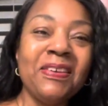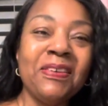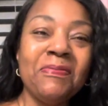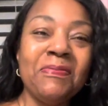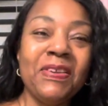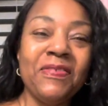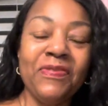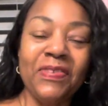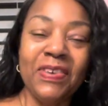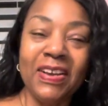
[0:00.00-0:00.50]

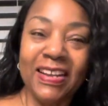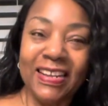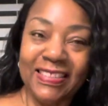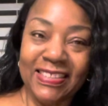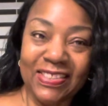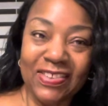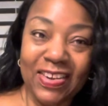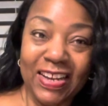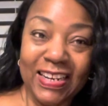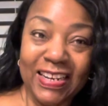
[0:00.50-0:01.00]
Before I get
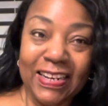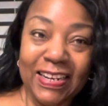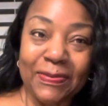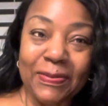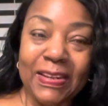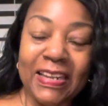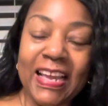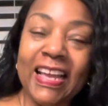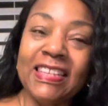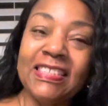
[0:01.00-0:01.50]
started, I'm going
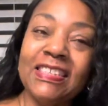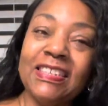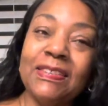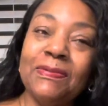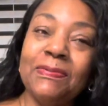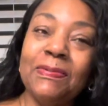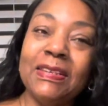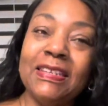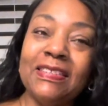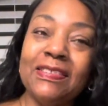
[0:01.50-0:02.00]
to ask you to
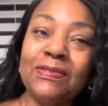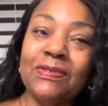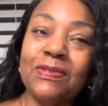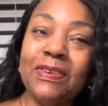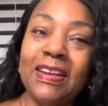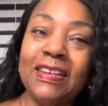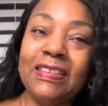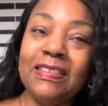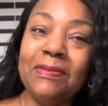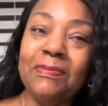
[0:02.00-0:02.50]
please
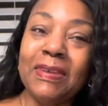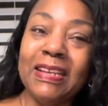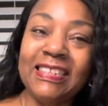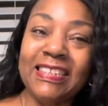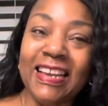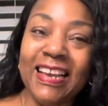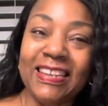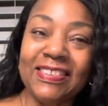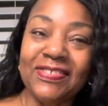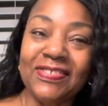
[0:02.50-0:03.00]
subscribe to my
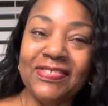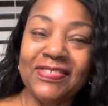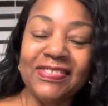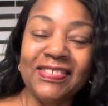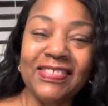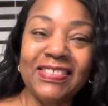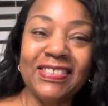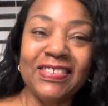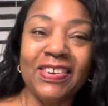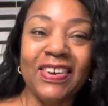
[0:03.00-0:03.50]
channel.
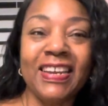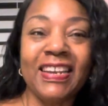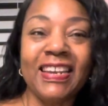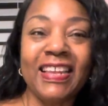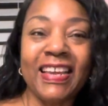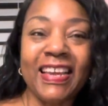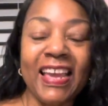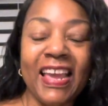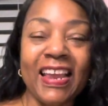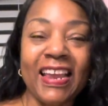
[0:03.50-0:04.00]
You know I
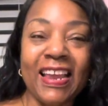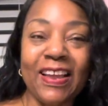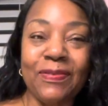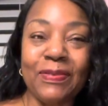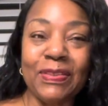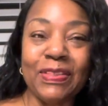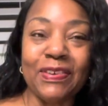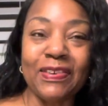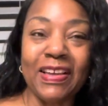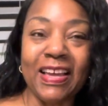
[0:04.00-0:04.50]
like hanging out
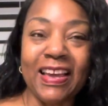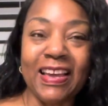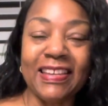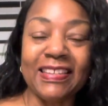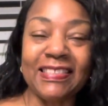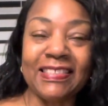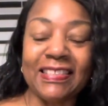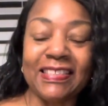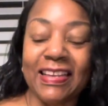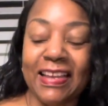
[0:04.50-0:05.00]
with you guys,
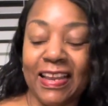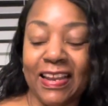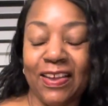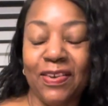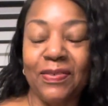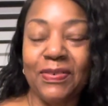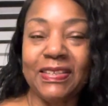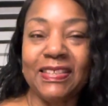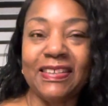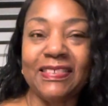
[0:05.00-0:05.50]
and I
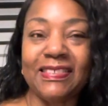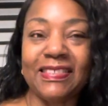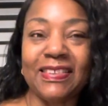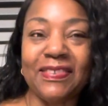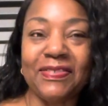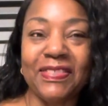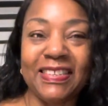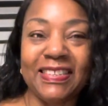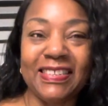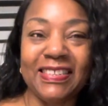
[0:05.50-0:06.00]
always have
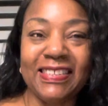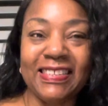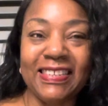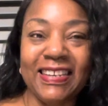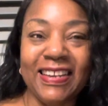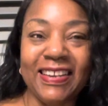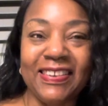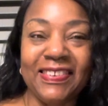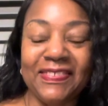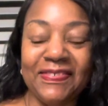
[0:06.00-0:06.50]
something to
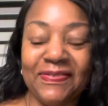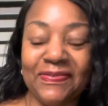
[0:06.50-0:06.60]
share.